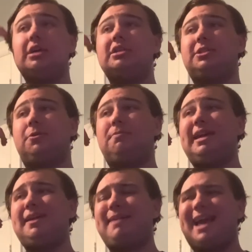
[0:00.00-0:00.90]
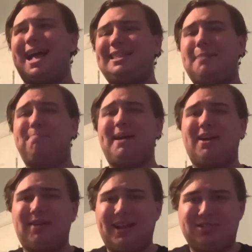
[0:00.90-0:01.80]
So maybe had the
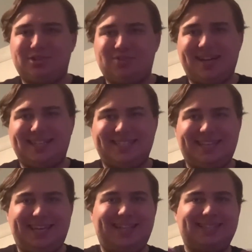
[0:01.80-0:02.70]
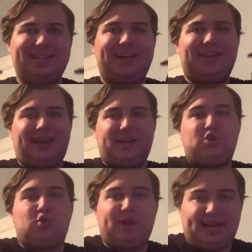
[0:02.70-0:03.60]
better integrated scenes, like
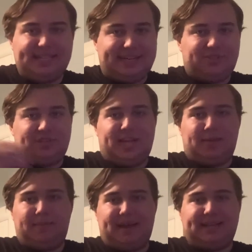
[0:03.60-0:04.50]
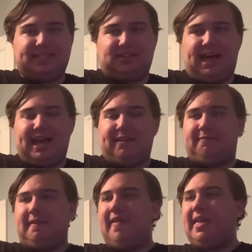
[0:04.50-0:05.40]
Creed, actually coming back to life,
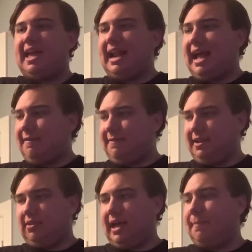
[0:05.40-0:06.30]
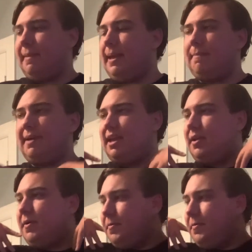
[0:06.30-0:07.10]
and having like maybe